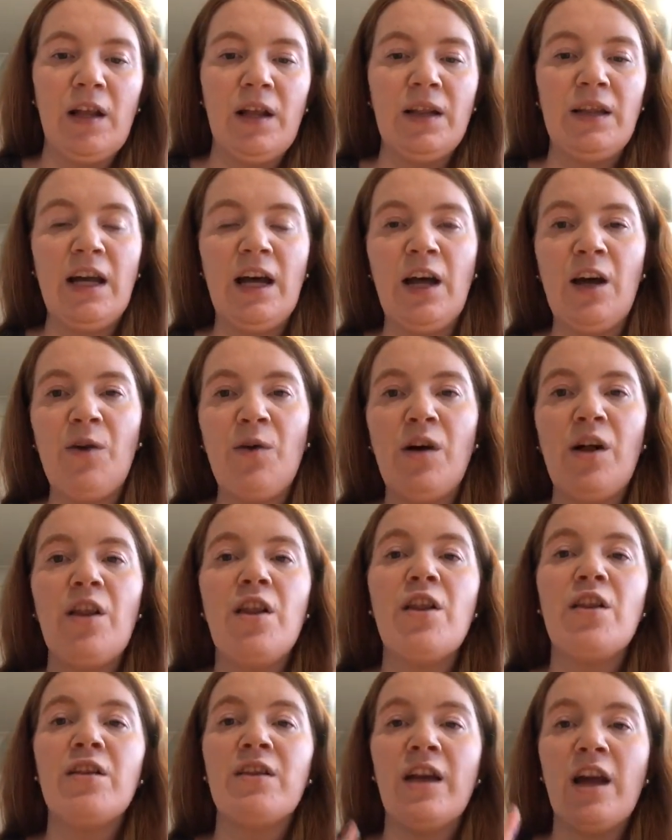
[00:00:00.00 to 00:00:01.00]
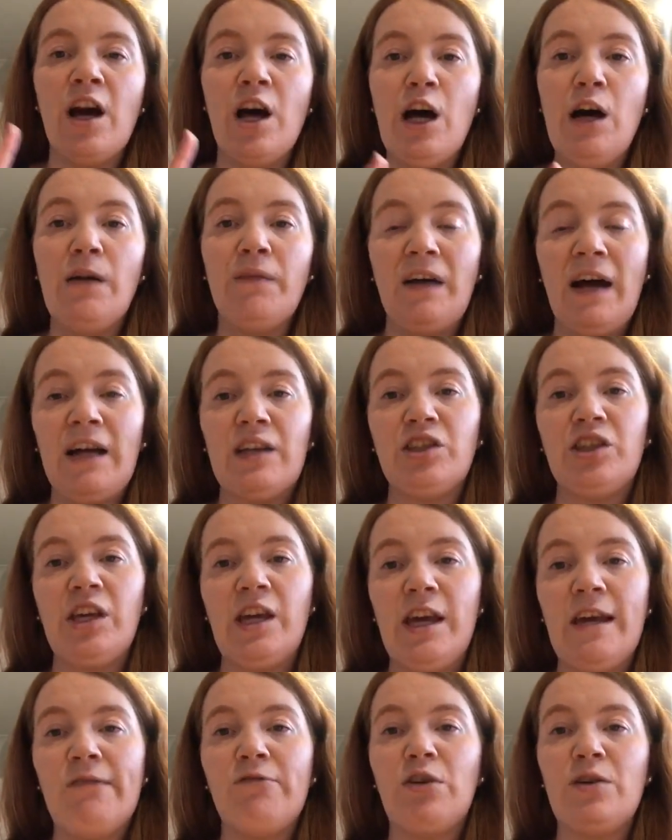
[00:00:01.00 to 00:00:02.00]
Now, the Earth
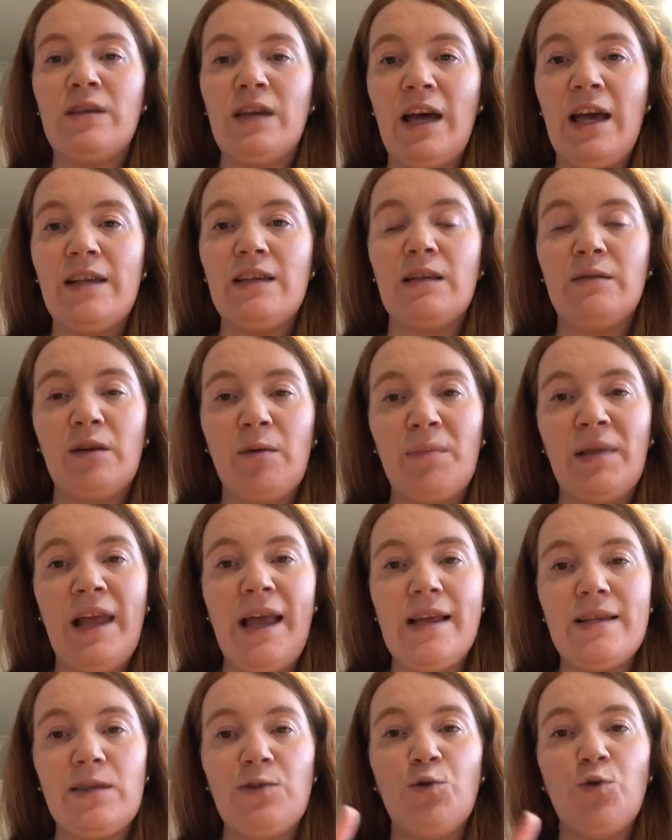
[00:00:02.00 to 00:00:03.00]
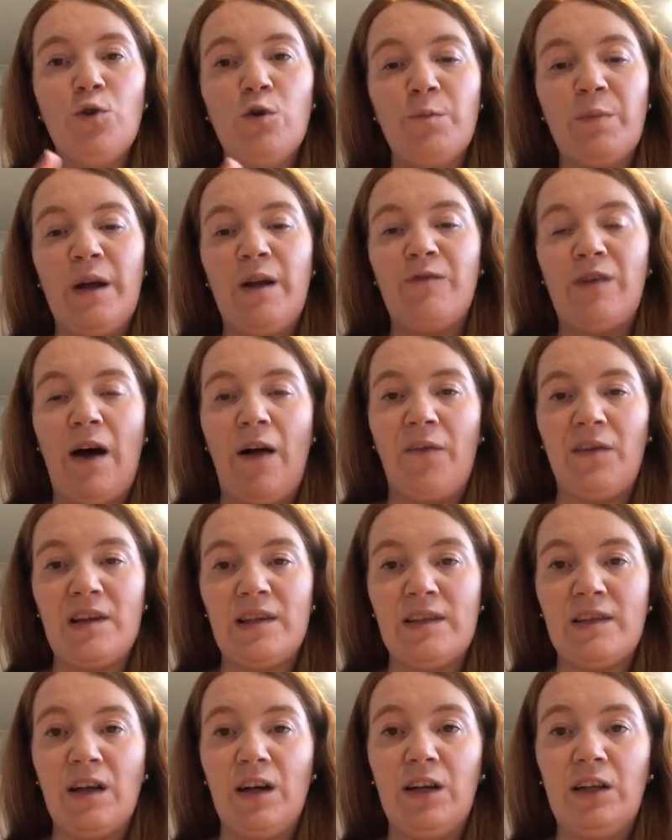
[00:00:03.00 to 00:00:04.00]
actually rotates and completes an orbit around the
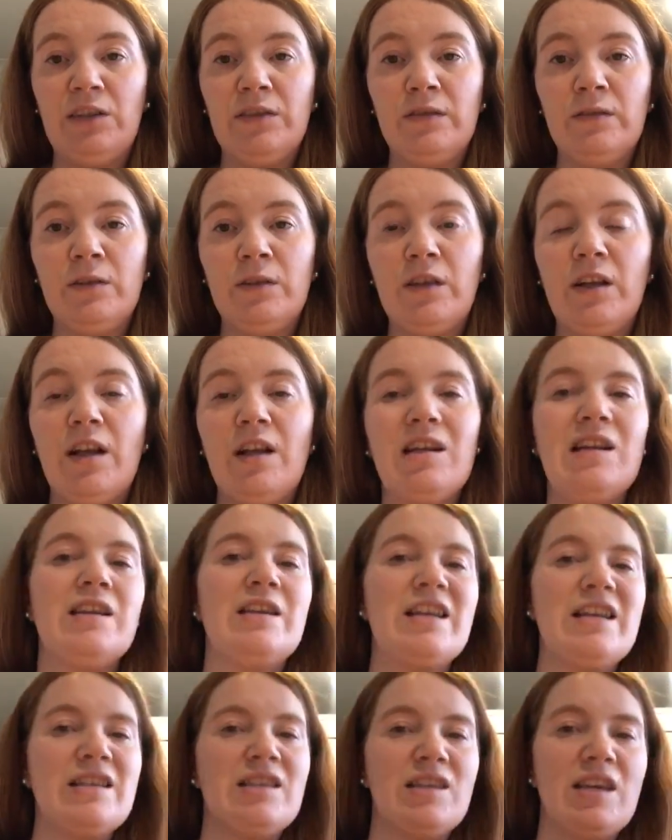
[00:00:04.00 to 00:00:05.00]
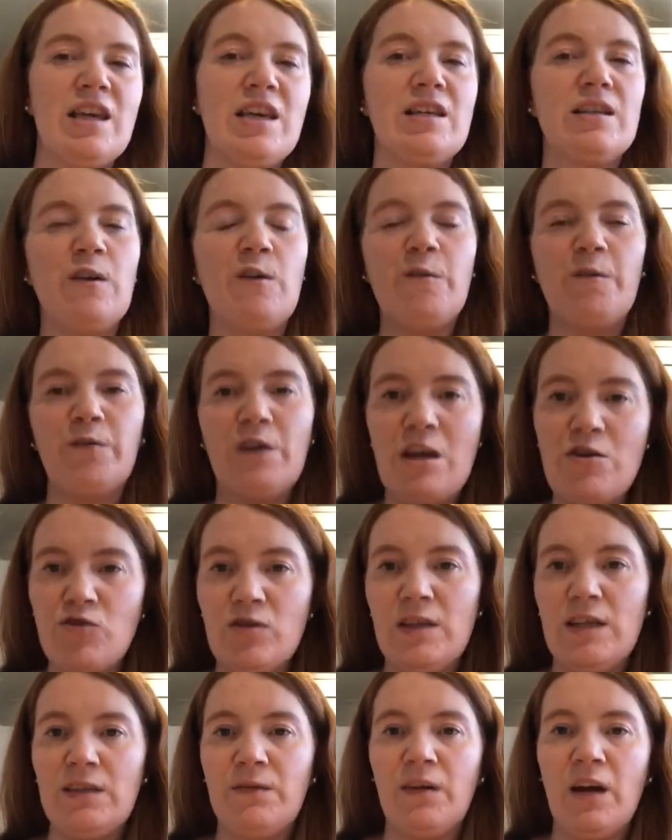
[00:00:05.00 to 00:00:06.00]
sun. This takes
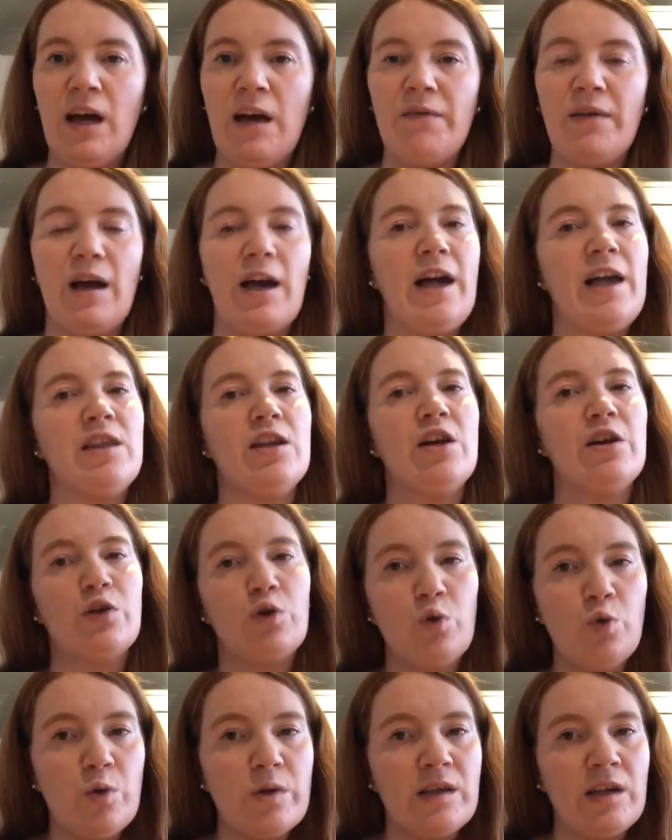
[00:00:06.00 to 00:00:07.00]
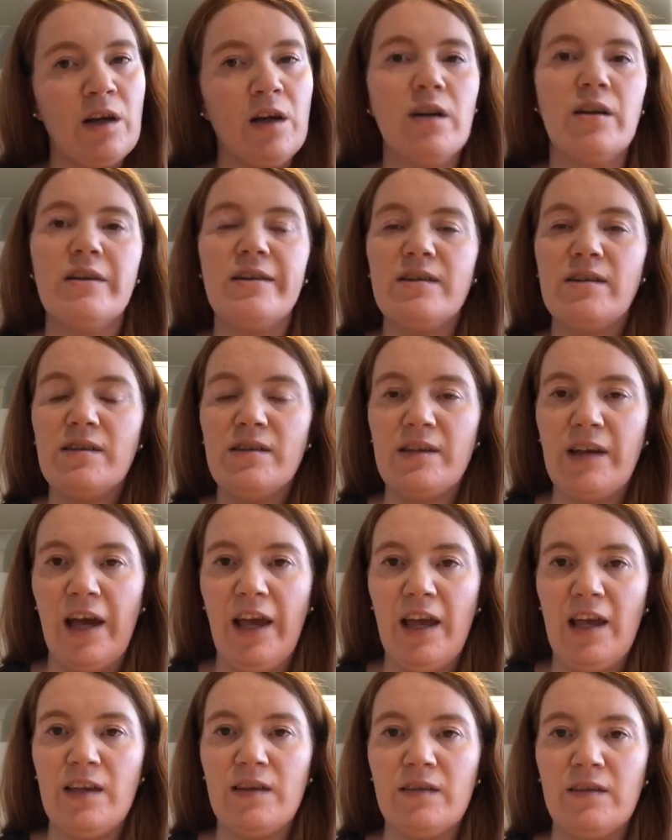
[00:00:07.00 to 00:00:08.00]
365¼
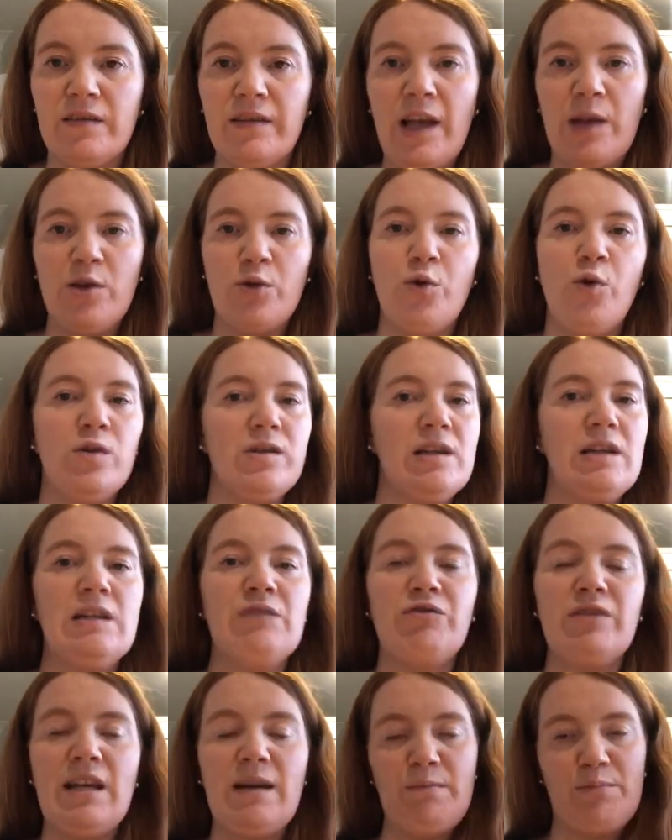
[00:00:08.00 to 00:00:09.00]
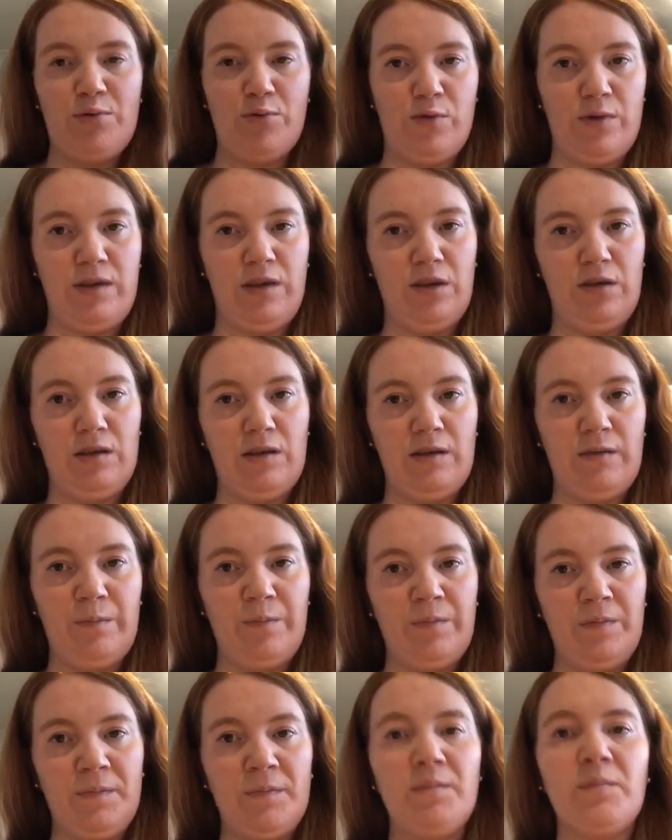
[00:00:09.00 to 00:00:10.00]
days. Now, the quarter is really important
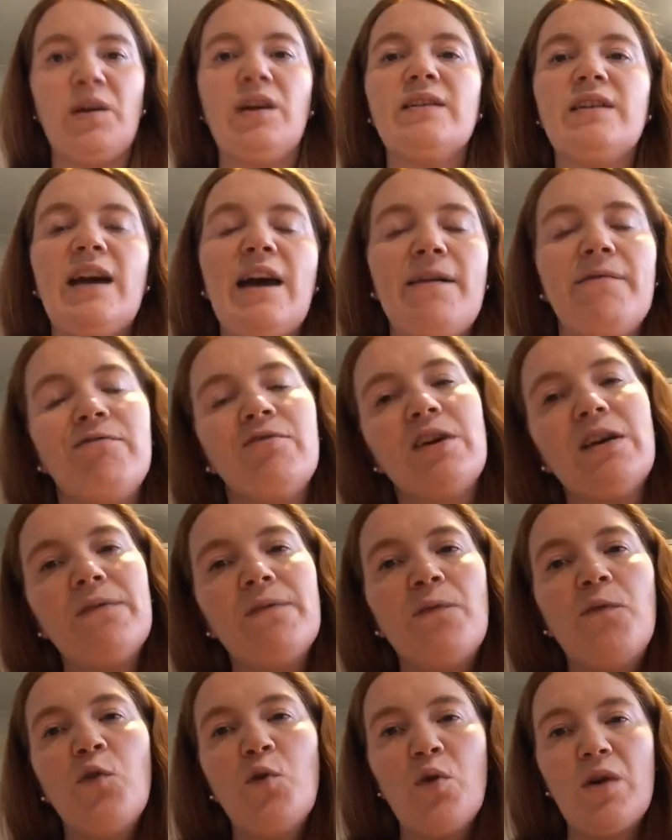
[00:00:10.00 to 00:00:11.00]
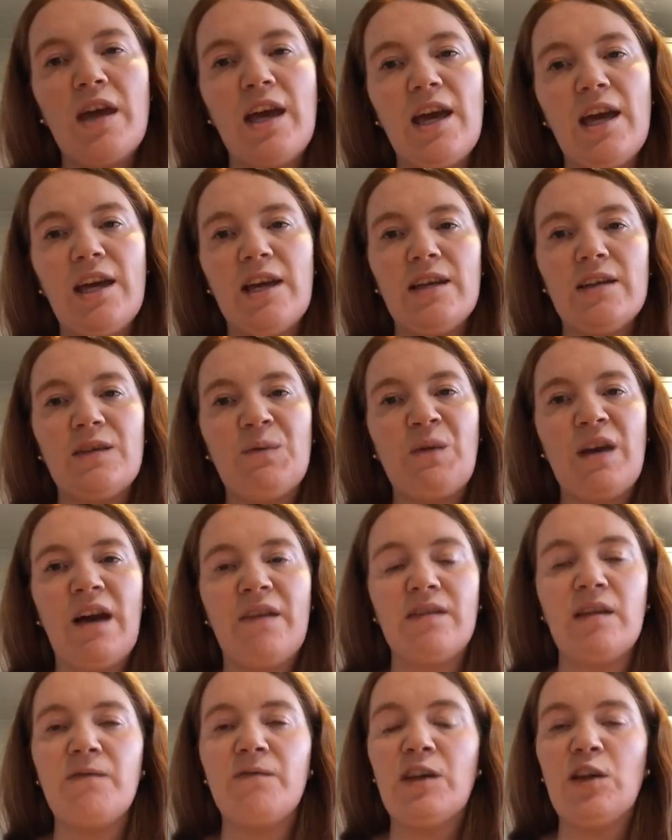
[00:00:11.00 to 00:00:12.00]
because every 4 years we
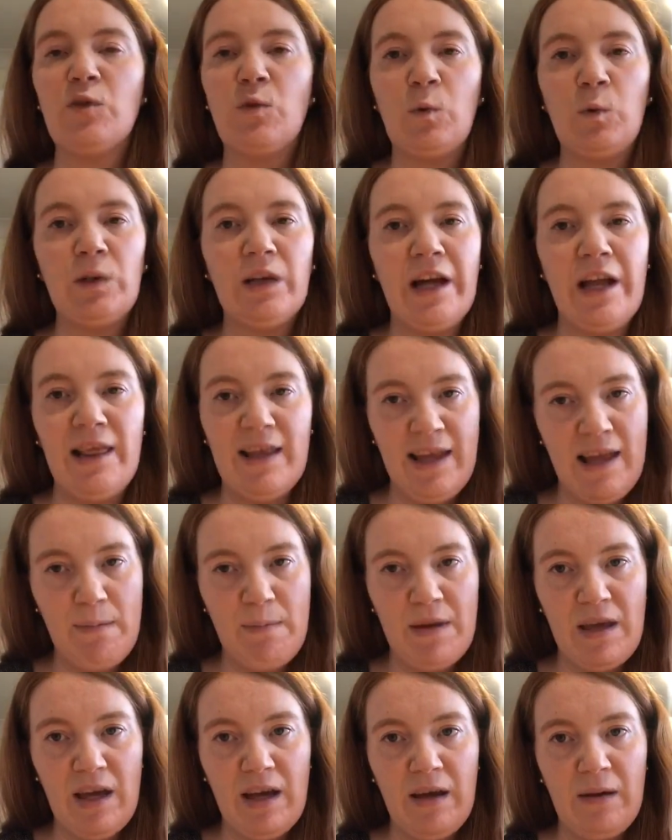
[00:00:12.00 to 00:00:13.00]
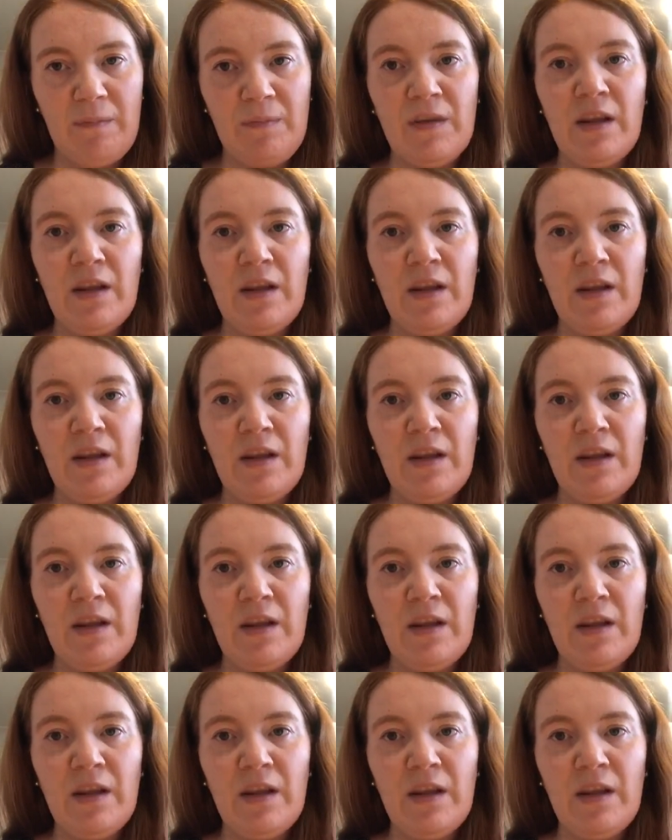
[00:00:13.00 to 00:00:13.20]
have something called a leap year.